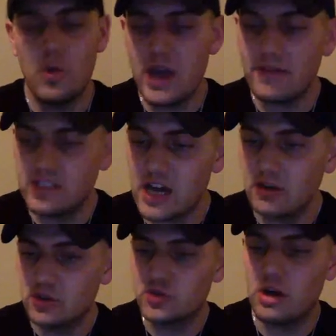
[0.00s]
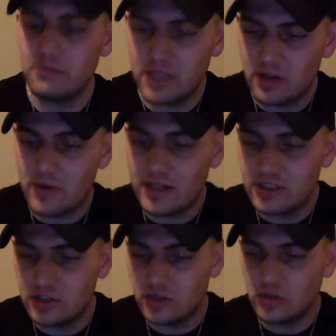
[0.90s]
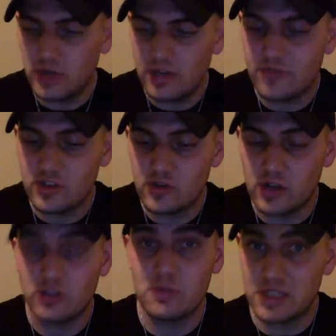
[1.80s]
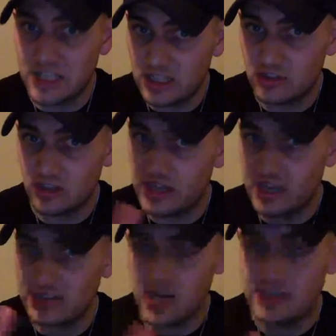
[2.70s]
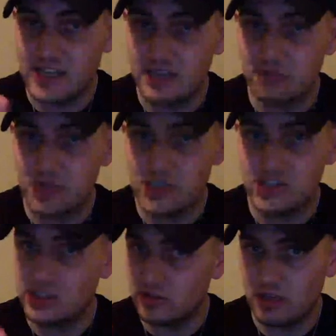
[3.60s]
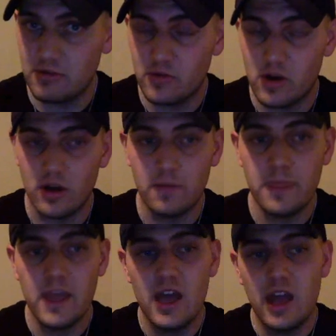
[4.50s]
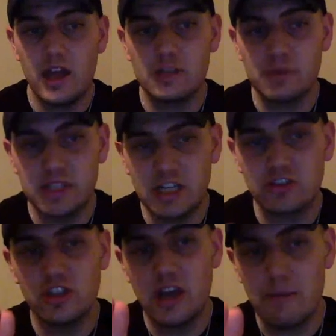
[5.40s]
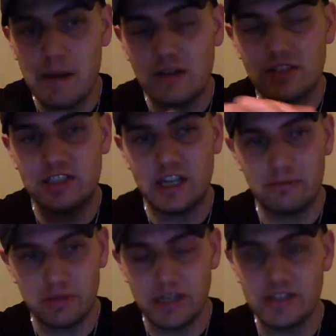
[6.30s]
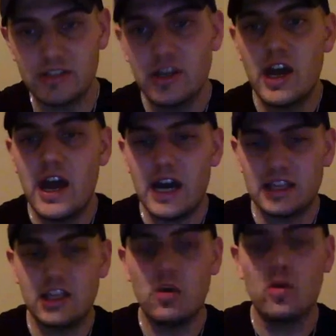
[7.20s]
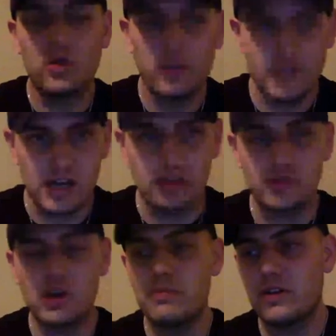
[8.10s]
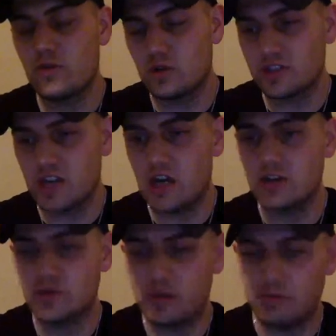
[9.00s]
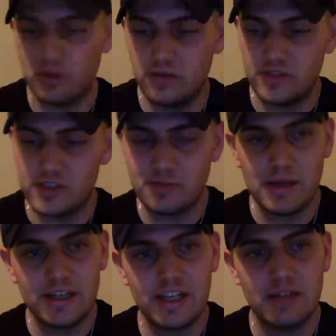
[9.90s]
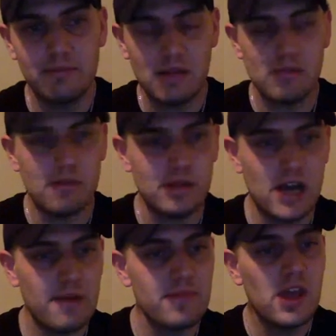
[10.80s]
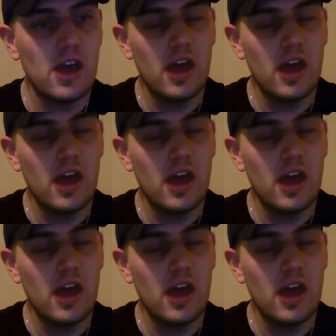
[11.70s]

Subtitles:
We have Donald Trump getting ready to do infrastructure potentially. It has not taken place yet, don't get me wrong. It is potentially about to take place at the order of Donald Trump, and of course Congress would approve the spending and blah, blah, blah.